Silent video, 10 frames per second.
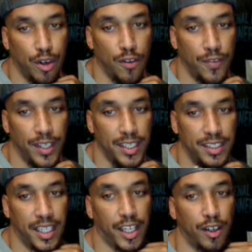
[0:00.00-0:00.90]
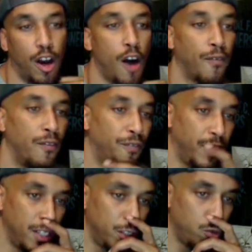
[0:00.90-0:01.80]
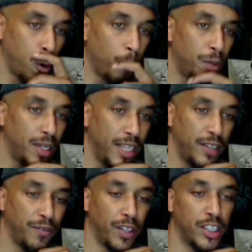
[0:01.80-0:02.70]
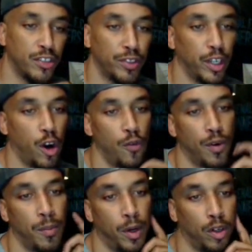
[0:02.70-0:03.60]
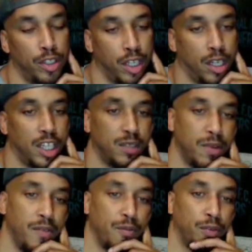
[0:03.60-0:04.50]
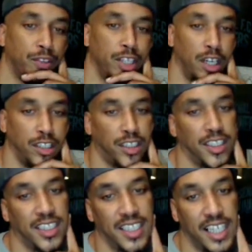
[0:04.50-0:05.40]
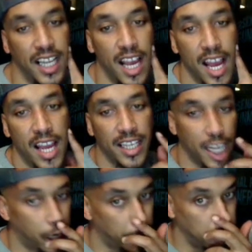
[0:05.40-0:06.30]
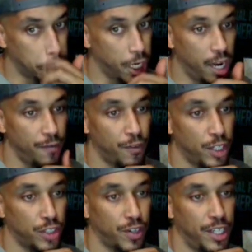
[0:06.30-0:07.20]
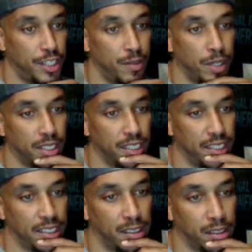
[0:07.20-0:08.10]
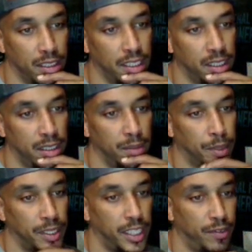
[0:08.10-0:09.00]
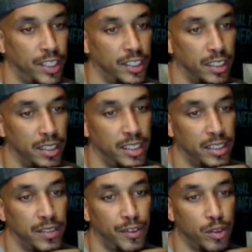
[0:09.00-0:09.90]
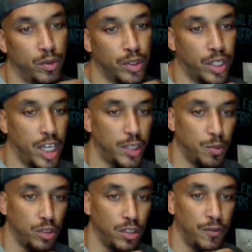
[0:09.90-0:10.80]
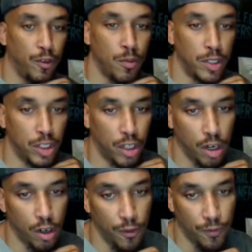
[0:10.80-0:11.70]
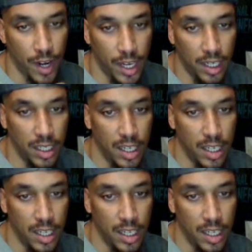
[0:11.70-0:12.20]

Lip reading: off in the second half of Villa's Europa League victory over Bologna last month, with the youngsters seen kicking a chair in frustration. But in recent interviews with Sky Sports, the former Chicago Fire